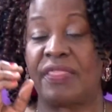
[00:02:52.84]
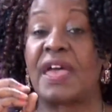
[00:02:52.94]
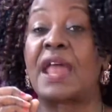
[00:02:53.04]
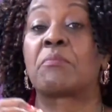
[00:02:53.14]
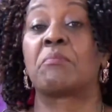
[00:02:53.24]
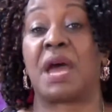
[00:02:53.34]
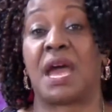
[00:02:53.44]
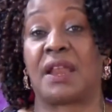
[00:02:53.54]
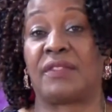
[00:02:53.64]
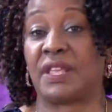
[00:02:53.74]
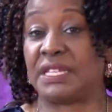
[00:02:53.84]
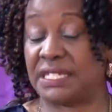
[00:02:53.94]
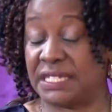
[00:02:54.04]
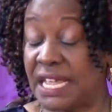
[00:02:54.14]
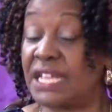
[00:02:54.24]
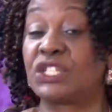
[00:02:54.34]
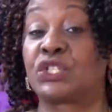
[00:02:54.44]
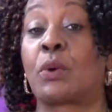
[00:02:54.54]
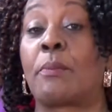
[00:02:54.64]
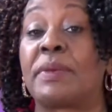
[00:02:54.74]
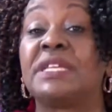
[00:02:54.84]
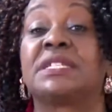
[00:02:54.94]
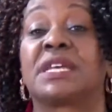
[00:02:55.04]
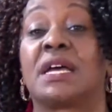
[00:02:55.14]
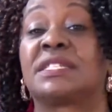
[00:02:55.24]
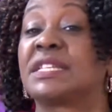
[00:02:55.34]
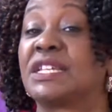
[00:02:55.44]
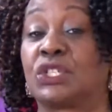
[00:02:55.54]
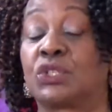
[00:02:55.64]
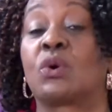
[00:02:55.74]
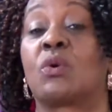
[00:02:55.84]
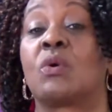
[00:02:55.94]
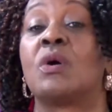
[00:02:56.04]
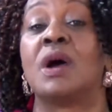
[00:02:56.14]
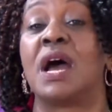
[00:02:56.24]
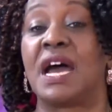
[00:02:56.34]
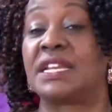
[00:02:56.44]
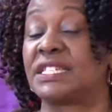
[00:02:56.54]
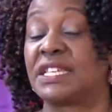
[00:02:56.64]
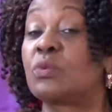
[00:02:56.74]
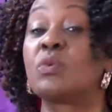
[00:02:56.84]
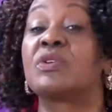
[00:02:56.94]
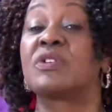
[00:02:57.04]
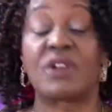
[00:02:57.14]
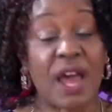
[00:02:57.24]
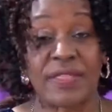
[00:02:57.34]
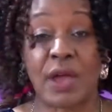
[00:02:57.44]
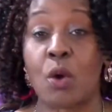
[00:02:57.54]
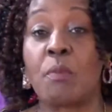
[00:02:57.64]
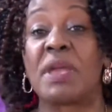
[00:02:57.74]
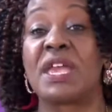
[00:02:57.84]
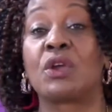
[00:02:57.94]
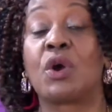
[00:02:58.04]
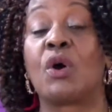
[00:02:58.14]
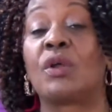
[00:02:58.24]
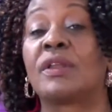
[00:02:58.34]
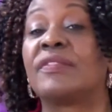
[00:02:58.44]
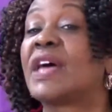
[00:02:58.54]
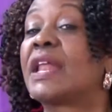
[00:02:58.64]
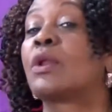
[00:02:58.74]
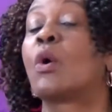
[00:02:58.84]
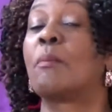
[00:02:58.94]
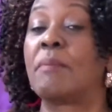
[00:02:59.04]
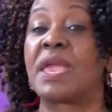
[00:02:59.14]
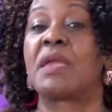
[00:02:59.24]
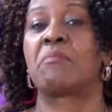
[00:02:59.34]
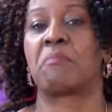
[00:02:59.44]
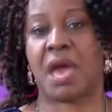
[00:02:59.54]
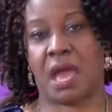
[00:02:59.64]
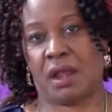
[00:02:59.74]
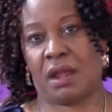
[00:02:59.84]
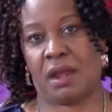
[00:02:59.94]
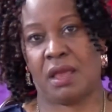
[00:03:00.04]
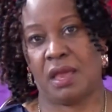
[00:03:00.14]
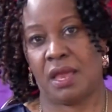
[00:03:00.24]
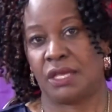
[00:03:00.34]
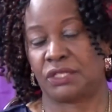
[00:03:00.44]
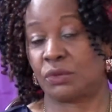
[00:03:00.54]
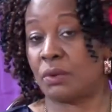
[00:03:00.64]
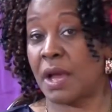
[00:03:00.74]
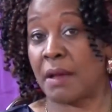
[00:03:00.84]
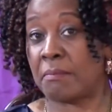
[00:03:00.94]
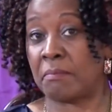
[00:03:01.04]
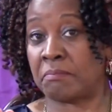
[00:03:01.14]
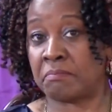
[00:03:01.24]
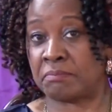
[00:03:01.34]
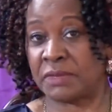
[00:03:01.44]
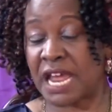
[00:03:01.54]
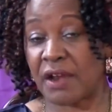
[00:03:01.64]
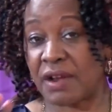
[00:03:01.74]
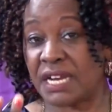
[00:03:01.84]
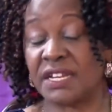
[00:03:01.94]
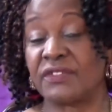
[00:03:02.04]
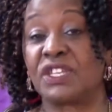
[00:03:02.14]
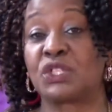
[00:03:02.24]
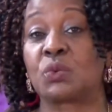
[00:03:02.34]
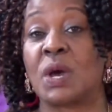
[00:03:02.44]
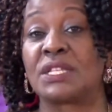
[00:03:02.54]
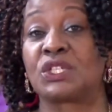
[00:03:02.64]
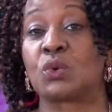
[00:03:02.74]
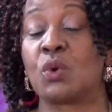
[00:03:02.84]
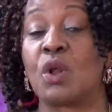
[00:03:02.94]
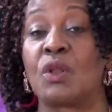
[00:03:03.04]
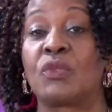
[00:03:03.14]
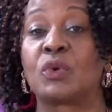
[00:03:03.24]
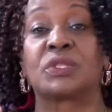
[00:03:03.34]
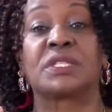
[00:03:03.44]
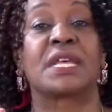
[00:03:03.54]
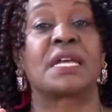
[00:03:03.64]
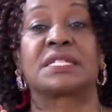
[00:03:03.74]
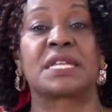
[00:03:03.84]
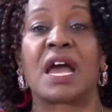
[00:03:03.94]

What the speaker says: than man. They said so, Peter said so. And he said, would rather obey God than obey man. So I'm directing these words to all those that